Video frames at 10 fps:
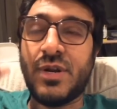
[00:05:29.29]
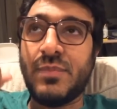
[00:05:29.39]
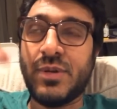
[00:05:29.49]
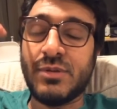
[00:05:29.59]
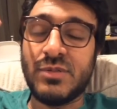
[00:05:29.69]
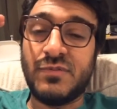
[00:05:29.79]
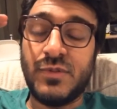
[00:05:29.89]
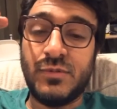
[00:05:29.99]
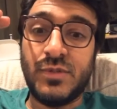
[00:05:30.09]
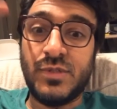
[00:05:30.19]
Because if
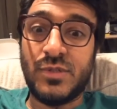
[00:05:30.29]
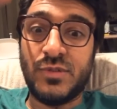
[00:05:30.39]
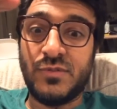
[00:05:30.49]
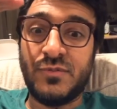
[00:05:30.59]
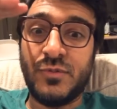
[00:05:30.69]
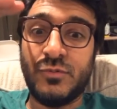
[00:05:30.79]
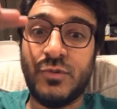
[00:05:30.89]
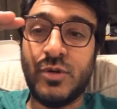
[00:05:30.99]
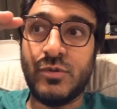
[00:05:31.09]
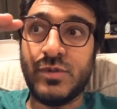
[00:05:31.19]
you insert a few
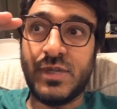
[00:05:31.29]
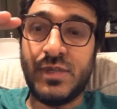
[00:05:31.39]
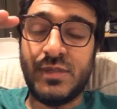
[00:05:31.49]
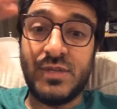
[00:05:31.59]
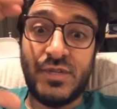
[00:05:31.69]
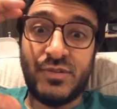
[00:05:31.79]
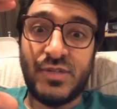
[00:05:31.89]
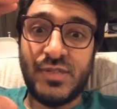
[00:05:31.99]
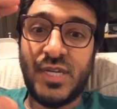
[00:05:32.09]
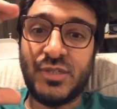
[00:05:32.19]
rows and in a
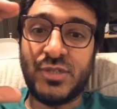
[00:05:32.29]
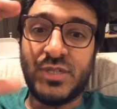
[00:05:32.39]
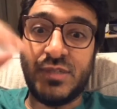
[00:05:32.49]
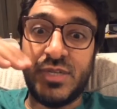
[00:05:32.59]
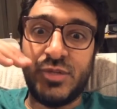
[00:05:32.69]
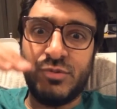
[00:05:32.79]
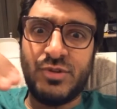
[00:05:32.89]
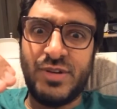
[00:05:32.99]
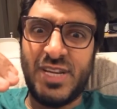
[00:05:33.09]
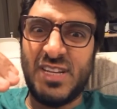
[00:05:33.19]
transaction and then you
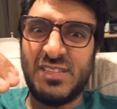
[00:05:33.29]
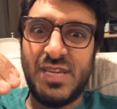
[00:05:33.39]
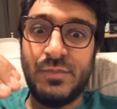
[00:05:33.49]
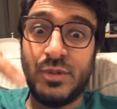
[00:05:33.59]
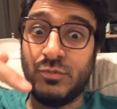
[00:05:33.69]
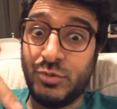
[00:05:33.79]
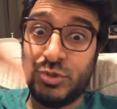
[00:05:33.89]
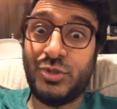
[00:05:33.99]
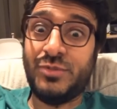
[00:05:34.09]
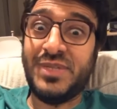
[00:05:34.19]
create a table which
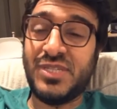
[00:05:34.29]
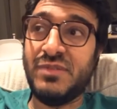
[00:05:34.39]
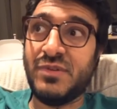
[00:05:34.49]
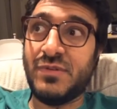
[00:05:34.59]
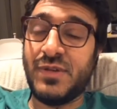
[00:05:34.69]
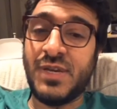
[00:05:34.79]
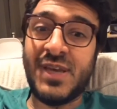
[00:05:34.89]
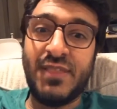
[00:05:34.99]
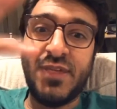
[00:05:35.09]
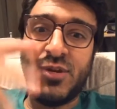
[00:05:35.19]
commits everything
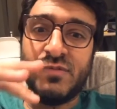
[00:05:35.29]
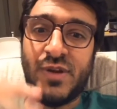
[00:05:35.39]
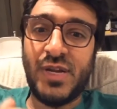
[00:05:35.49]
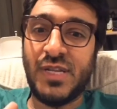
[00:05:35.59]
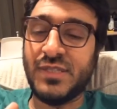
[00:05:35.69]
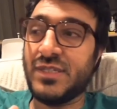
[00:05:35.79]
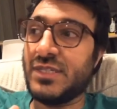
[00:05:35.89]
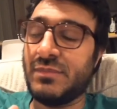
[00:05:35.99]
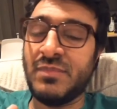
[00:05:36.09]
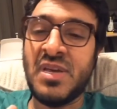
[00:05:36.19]
and then you violated
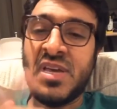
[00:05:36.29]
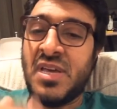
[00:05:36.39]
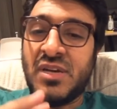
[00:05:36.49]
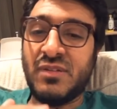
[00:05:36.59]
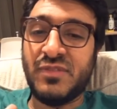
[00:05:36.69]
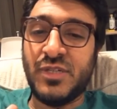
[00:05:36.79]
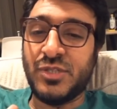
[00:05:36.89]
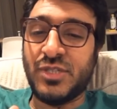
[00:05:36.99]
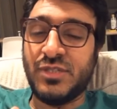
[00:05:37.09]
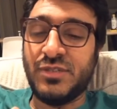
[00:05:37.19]
some
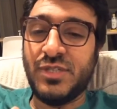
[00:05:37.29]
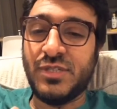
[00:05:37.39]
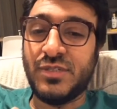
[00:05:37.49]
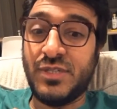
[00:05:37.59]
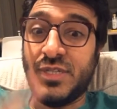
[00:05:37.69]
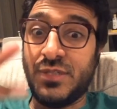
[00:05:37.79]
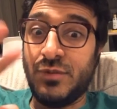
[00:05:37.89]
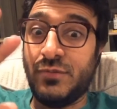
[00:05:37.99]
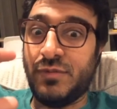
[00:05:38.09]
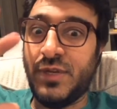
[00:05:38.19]
referential integrity and
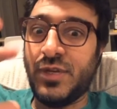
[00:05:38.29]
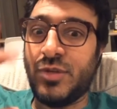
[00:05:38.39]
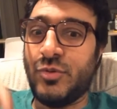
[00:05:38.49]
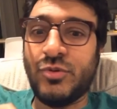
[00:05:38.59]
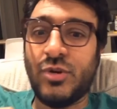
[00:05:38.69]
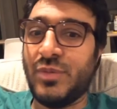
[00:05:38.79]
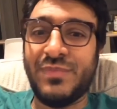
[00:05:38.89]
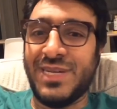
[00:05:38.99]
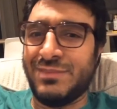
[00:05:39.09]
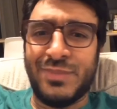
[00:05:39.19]
you think you rolled
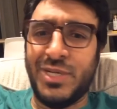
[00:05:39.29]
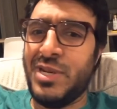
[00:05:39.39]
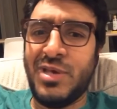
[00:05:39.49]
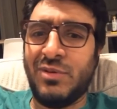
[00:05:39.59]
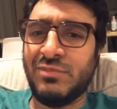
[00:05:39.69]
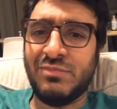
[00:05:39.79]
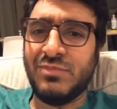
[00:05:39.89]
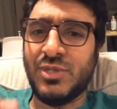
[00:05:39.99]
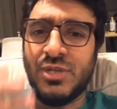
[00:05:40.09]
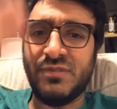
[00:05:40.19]
back, but no,
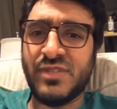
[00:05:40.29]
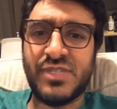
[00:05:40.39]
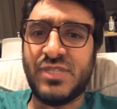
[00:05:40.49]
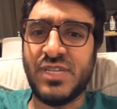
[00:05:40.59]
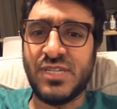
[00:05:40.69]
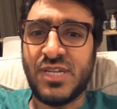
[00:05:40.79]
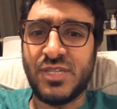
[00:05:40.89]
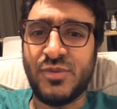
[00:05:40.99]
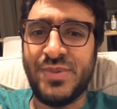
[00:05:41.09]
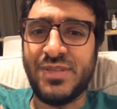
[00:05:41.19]
all of this thing has
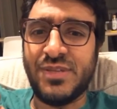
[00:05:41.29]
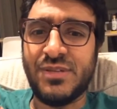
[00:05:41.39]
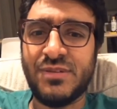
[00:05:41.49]
committed.